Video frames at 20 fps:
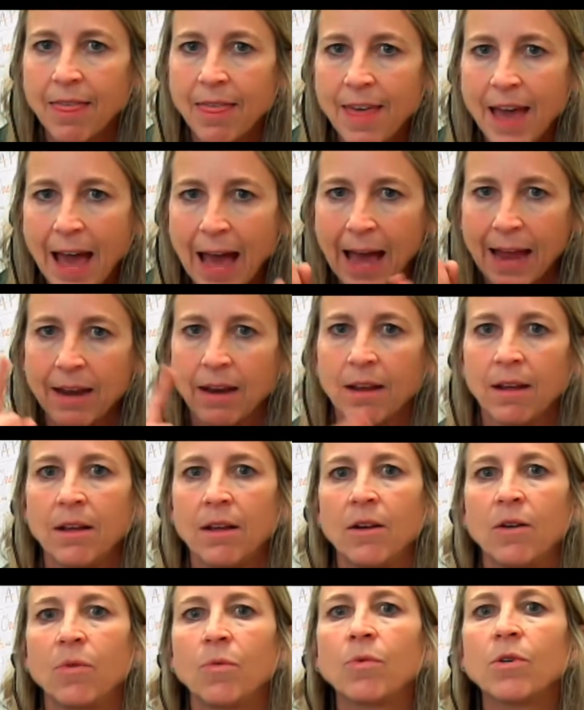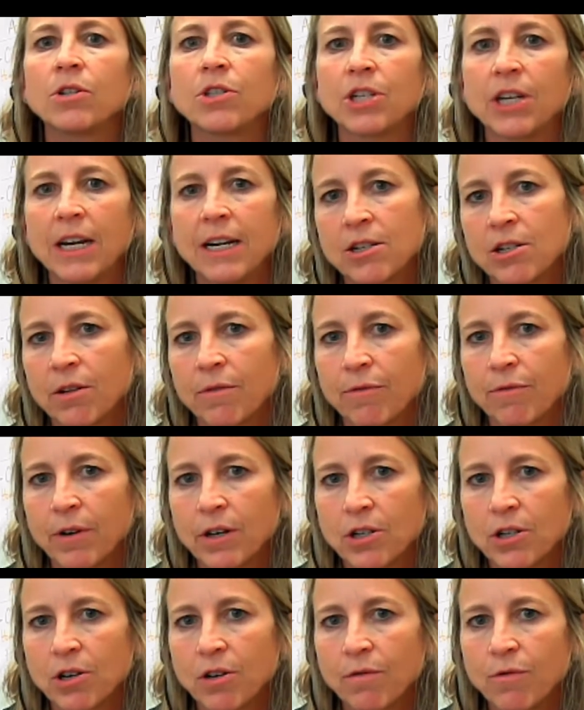that will change the
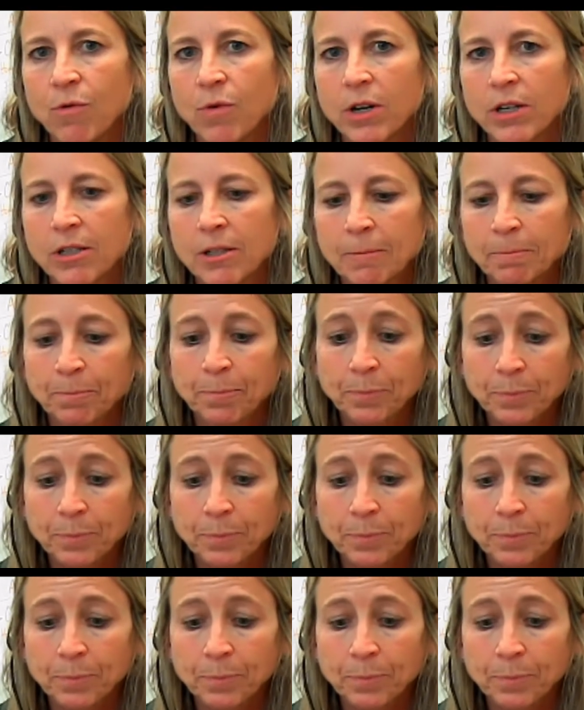frictional force.